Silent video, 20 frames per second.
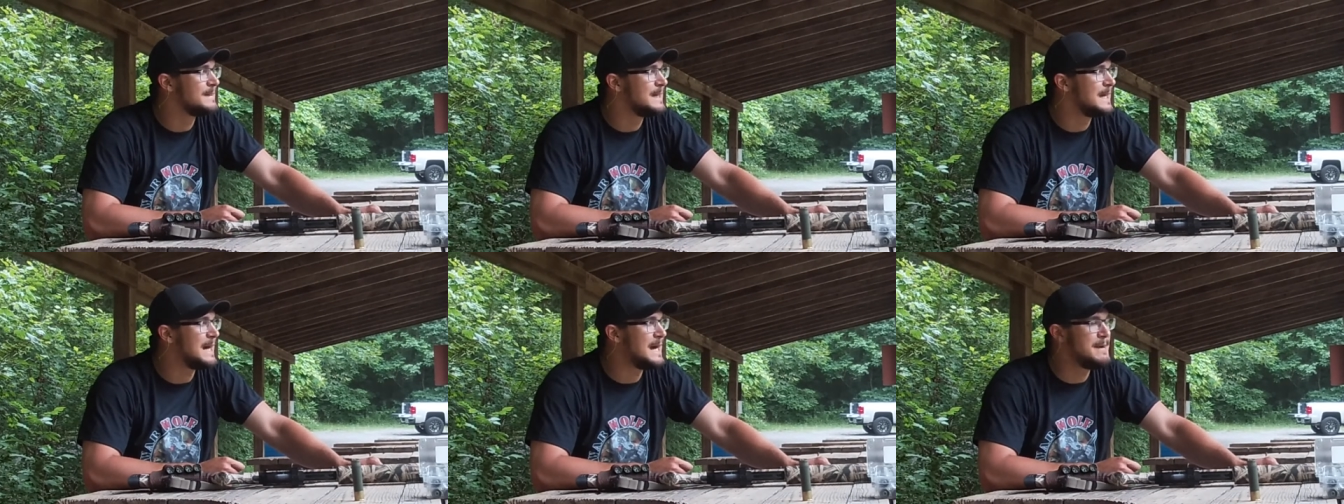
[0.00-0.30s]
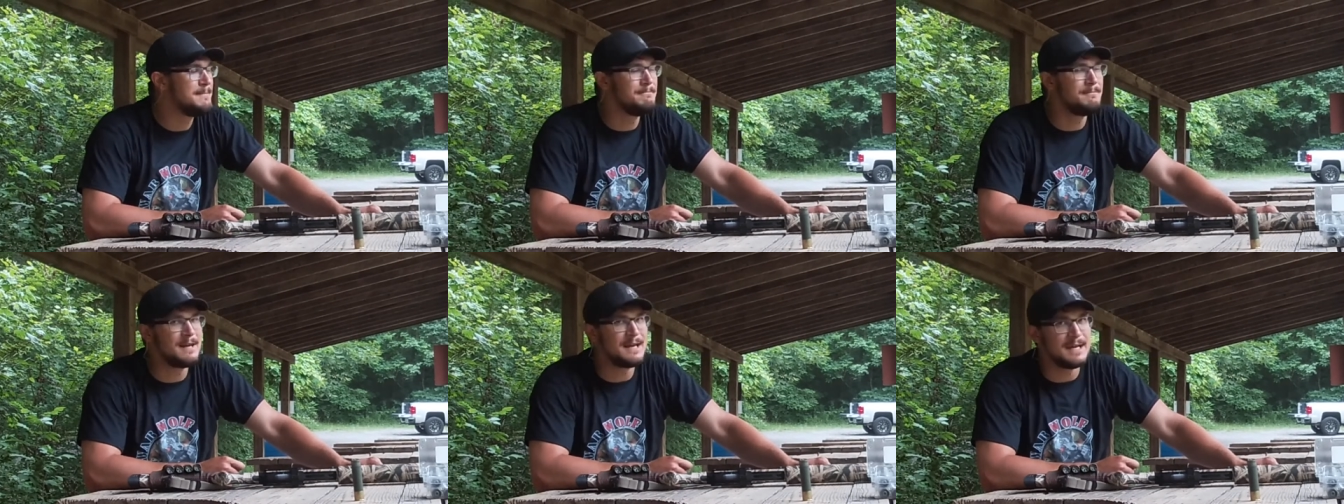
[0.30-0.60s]
I
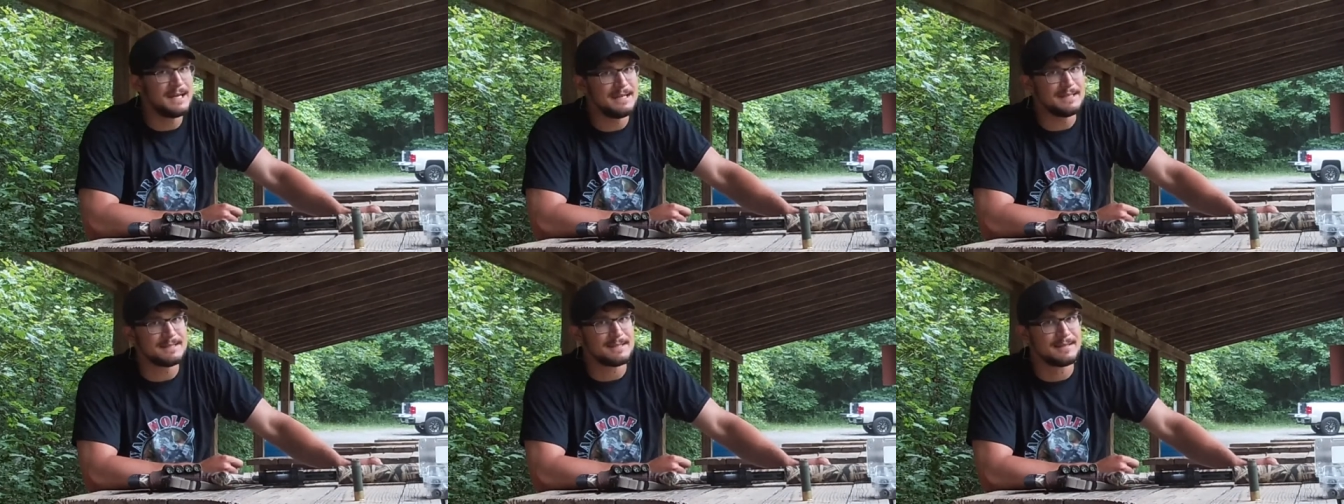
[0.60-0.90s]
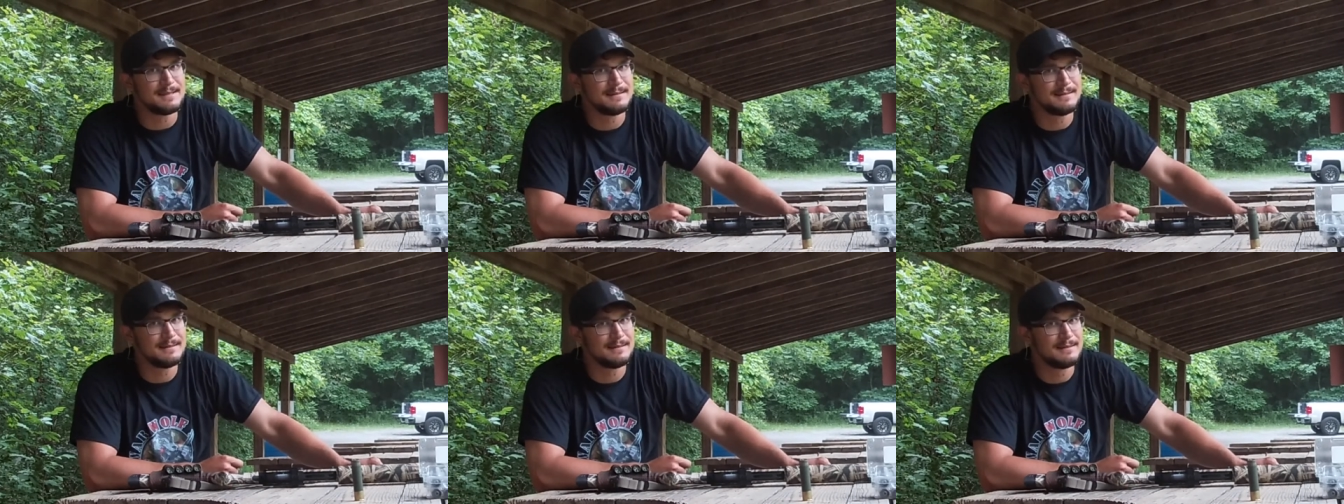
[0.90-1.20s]
might,
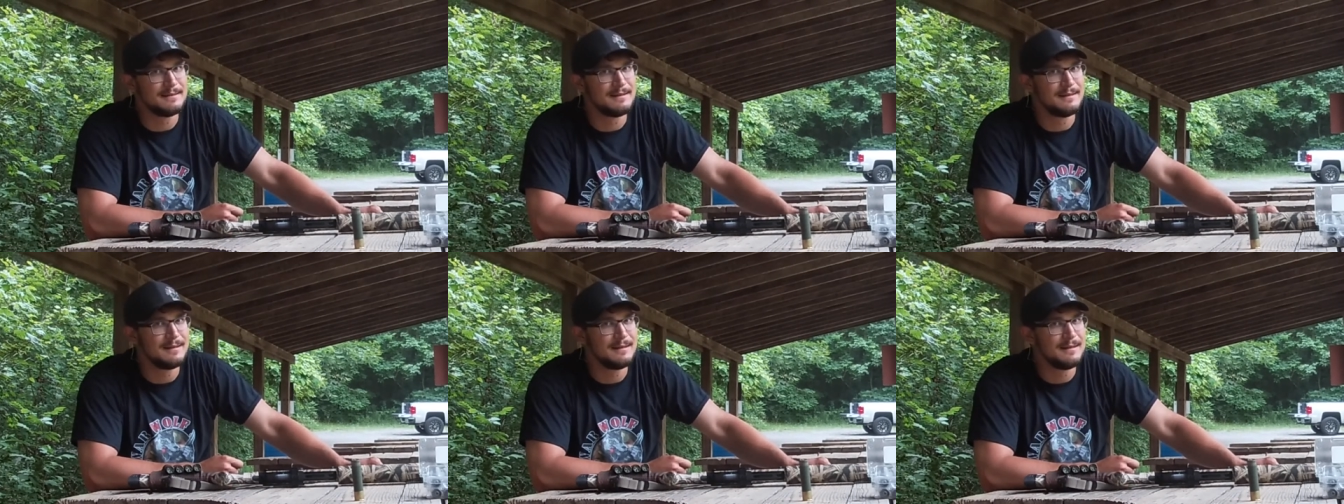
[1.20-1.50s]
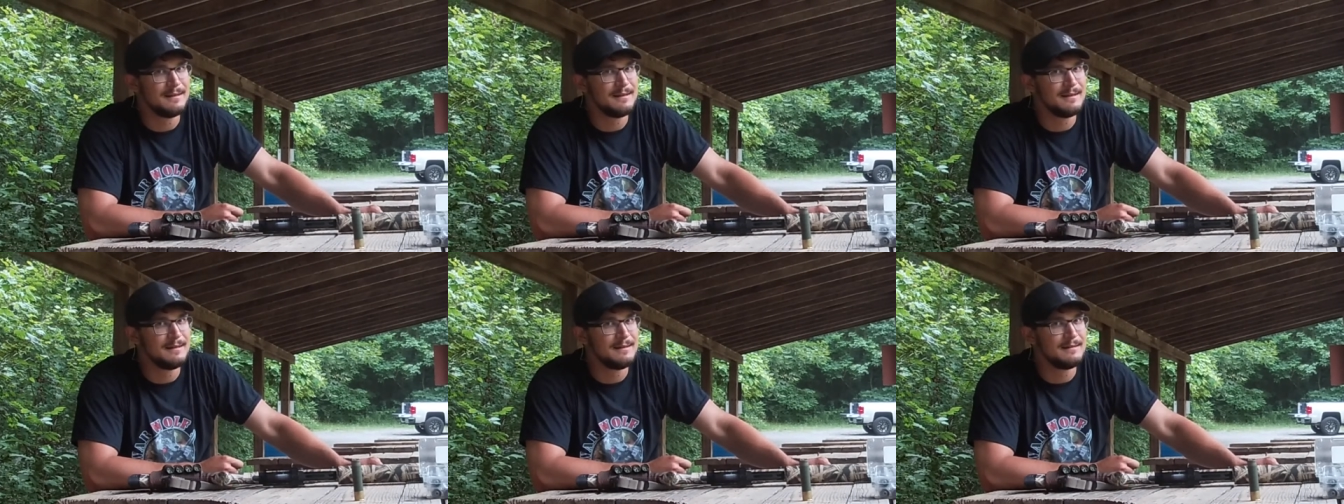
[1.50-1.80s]

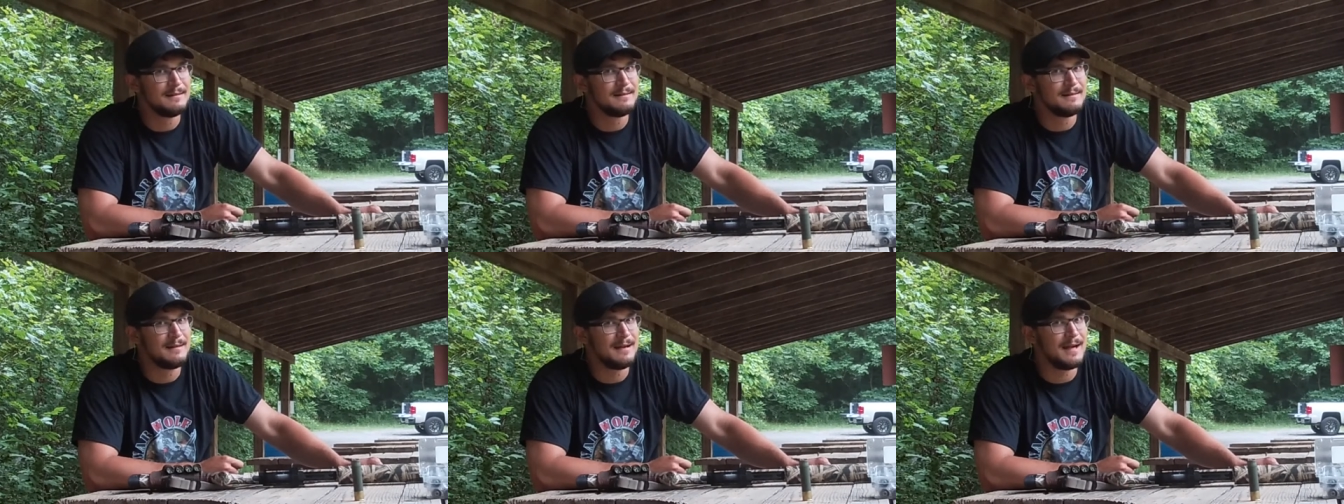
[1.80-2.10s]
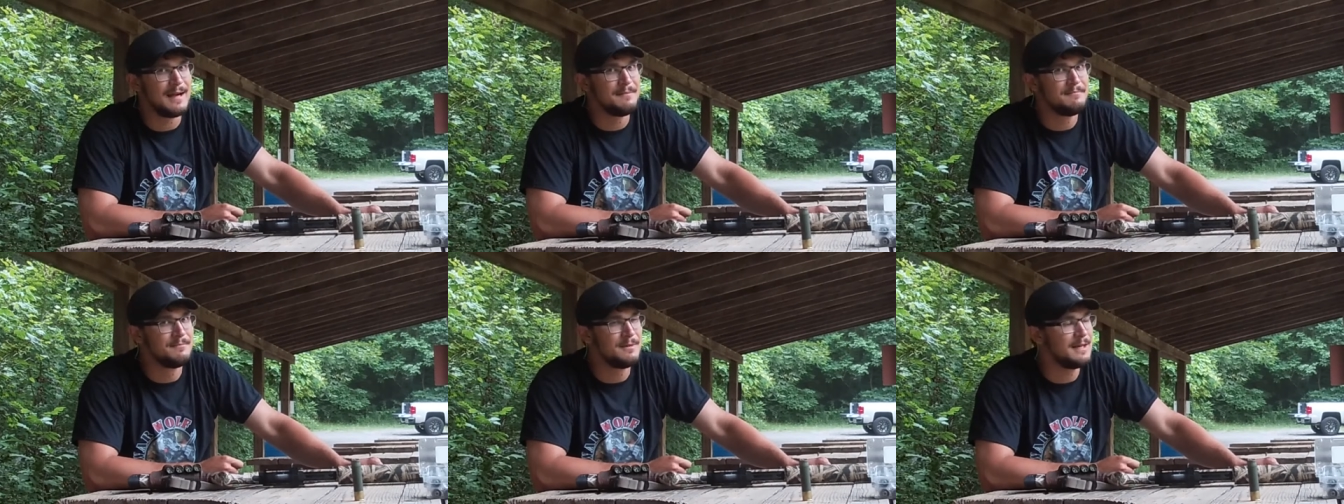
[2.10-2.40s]

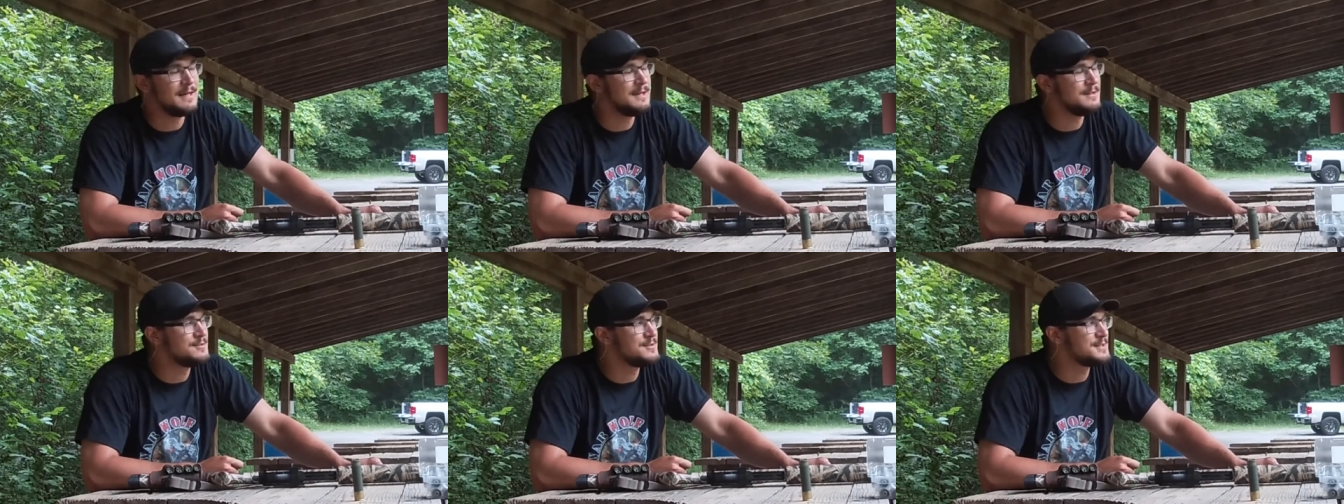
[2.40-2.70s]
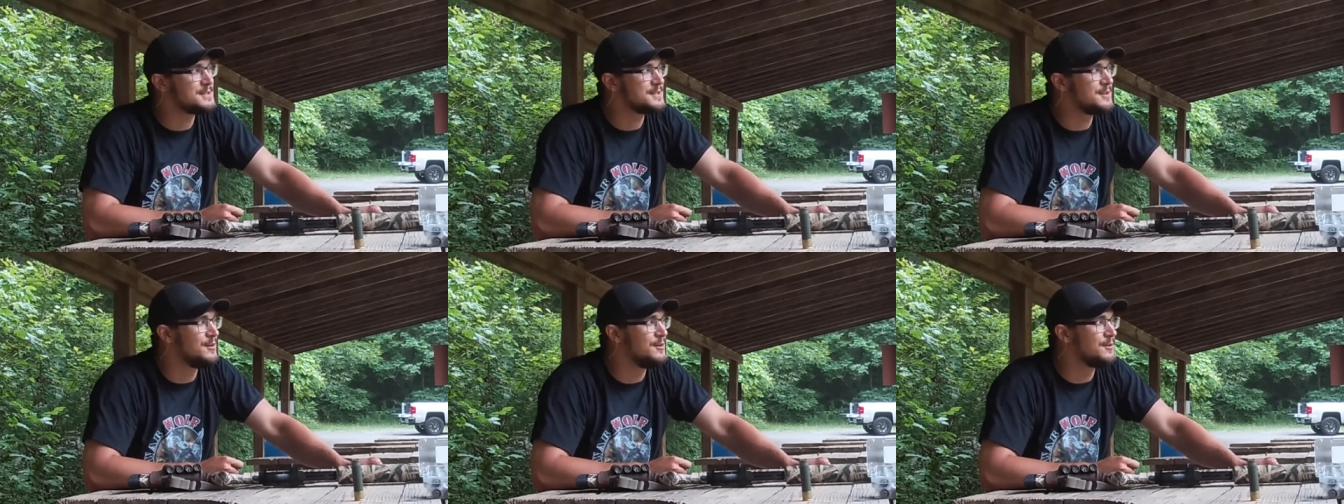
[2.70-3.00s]
I might
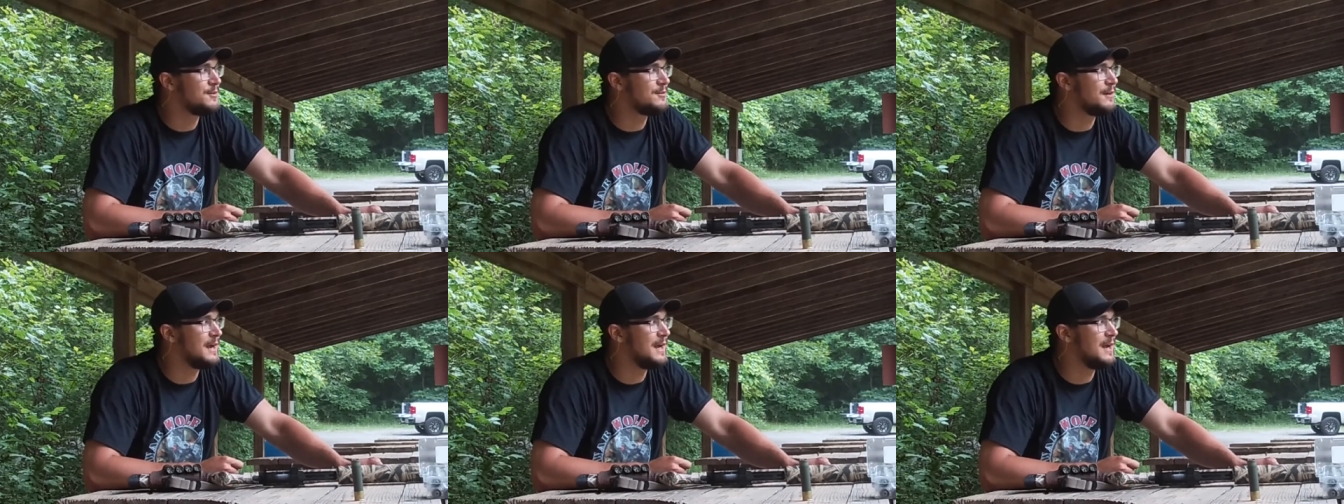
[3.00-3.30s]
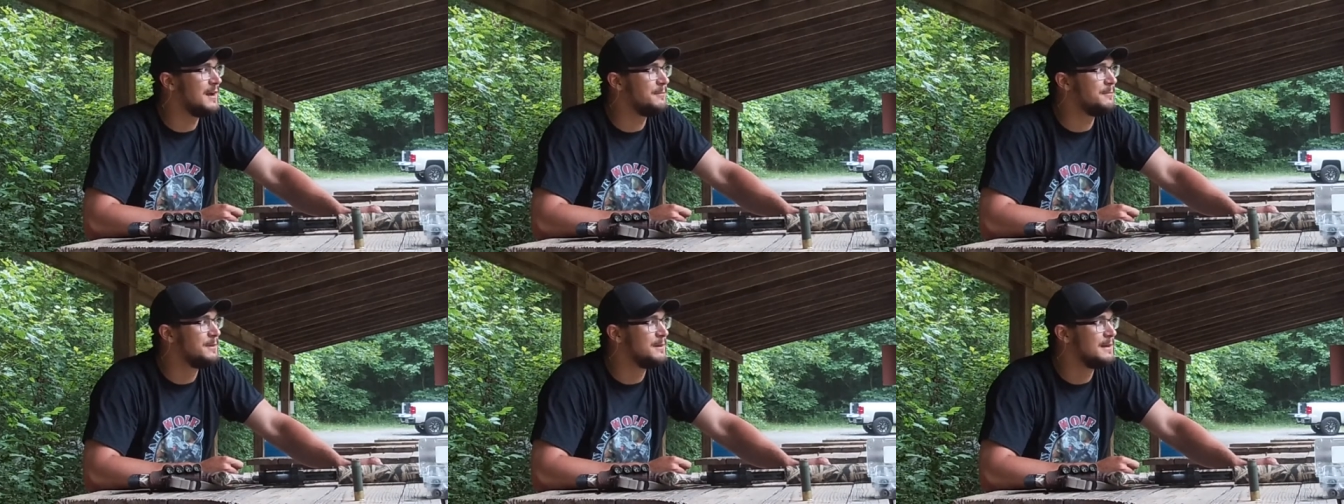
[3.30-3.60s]
just go
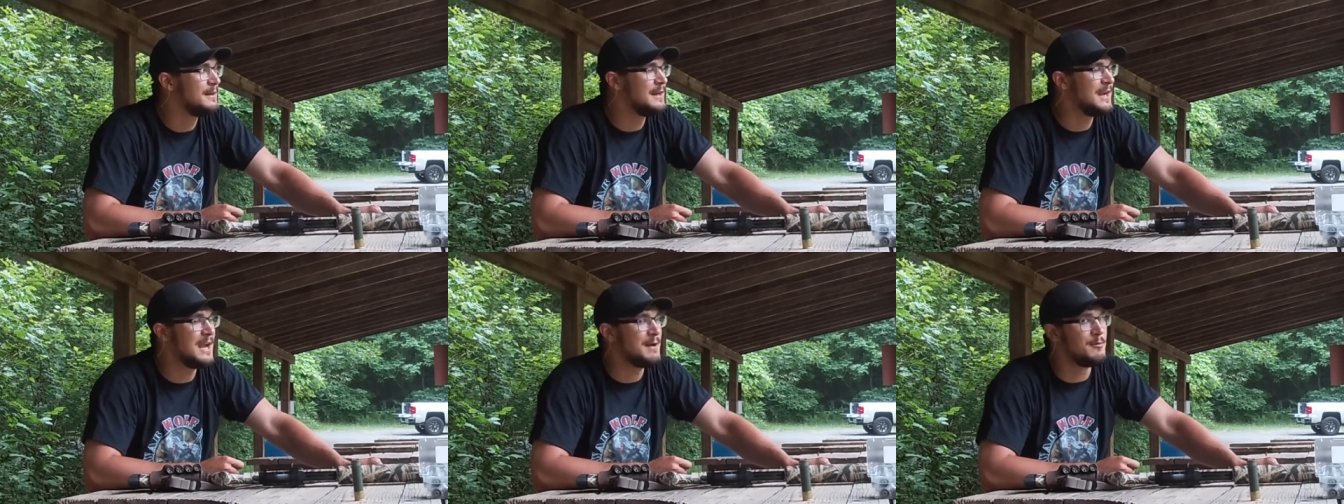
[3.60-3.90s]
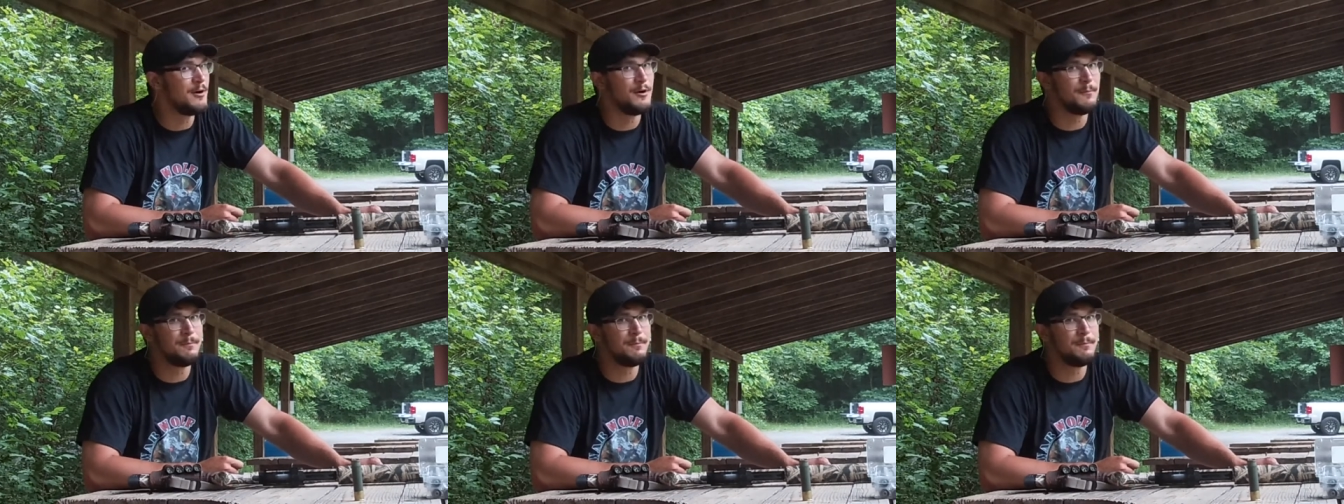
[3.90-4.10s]
grab an ammo